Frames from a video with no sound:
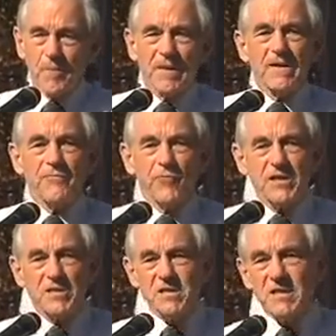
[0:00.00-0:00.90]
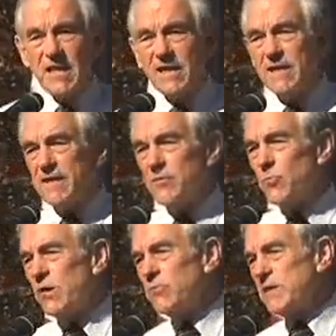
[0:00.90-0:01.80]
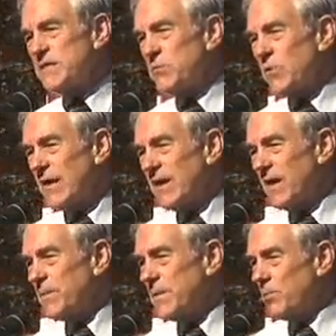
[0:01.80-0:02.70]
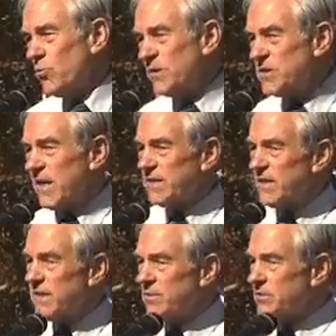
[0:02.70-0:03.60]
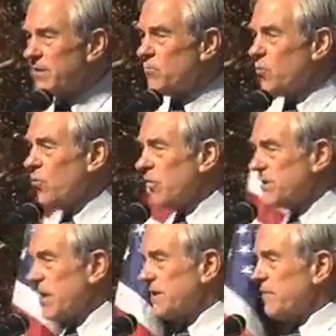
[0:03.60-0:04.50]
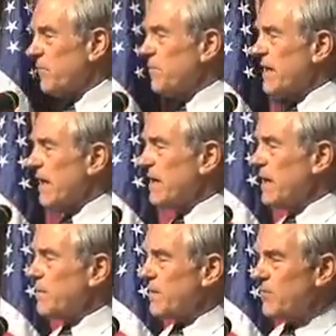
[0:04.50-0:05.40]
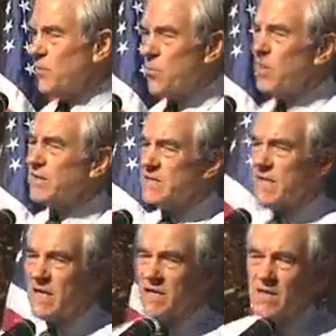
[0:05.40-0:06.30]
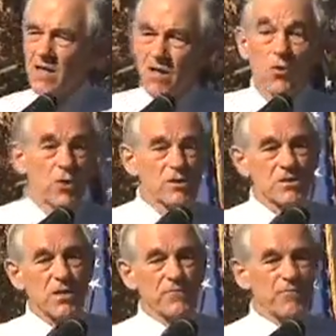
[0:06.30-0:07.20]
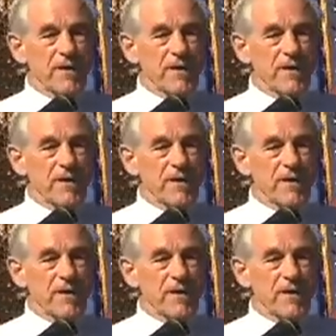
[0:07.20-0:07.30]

But in a free society, the one reason why a lot of people reject it, there's some who will reject it from the economic viewpoint and say, oh no, it's not